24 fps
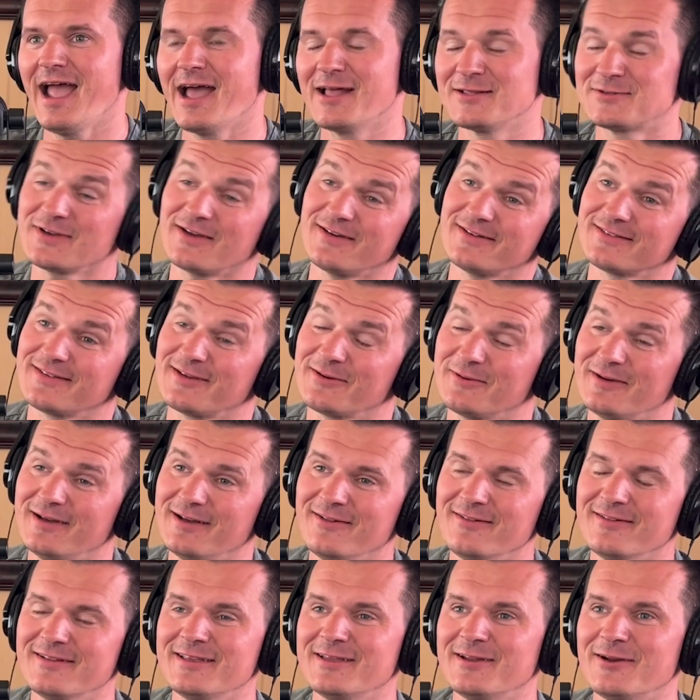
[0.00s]
And so I was like,
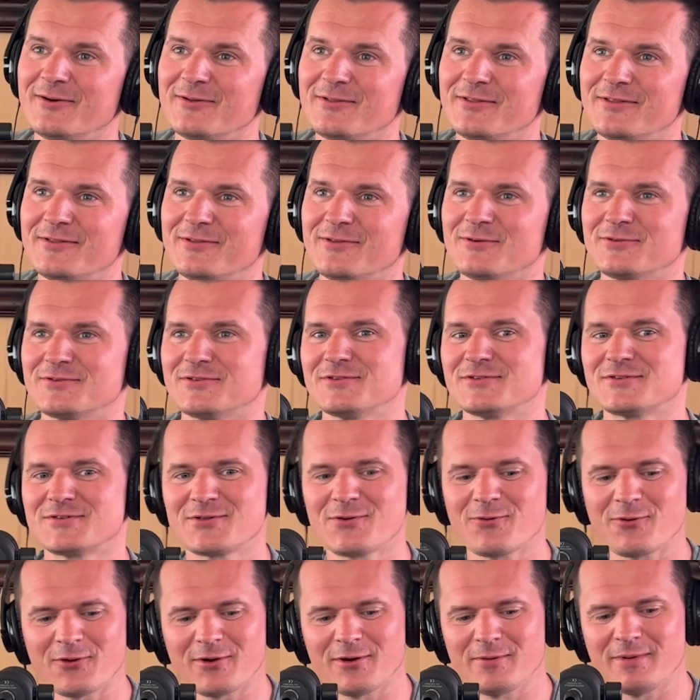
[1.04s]
well, there's a
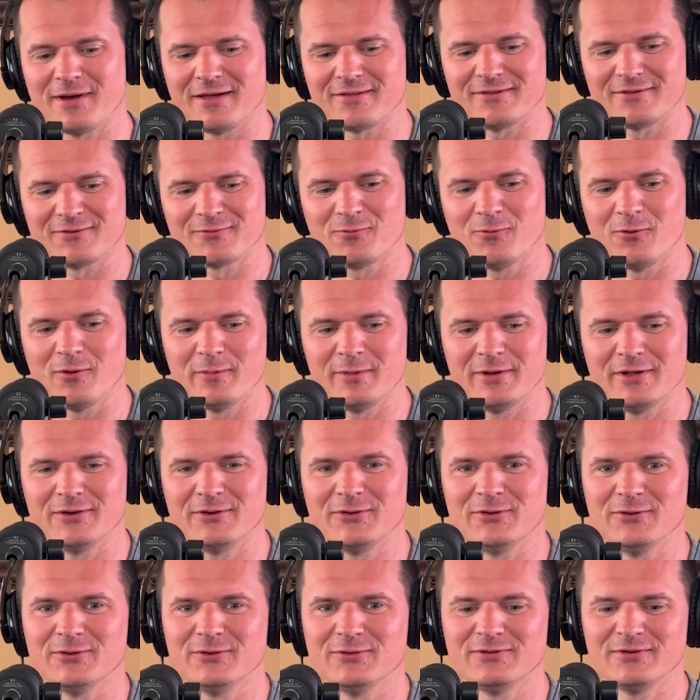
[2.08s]
story about this woman
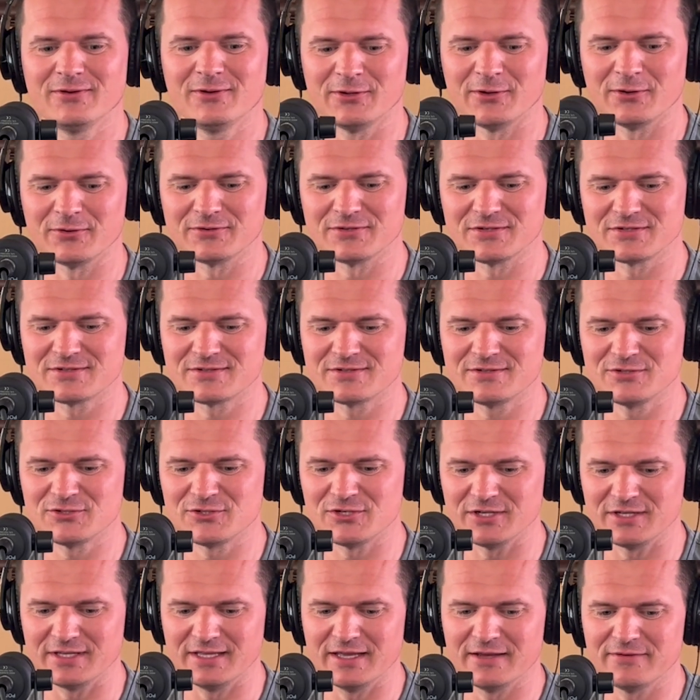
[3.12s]
who, just
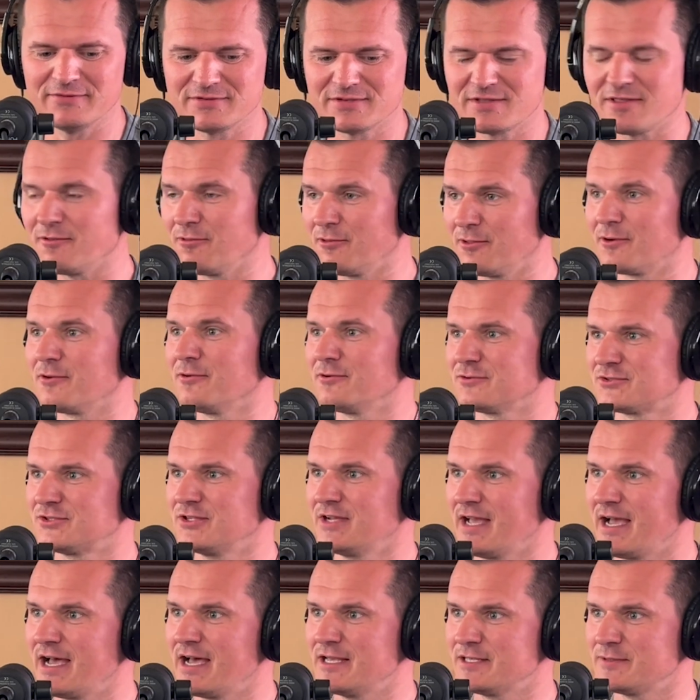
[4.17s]
she gives the little she
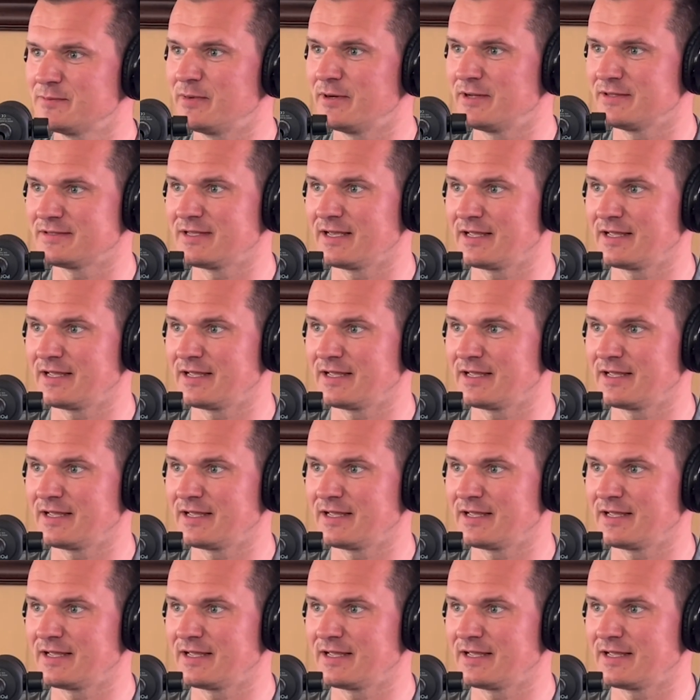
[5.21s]
has, but it's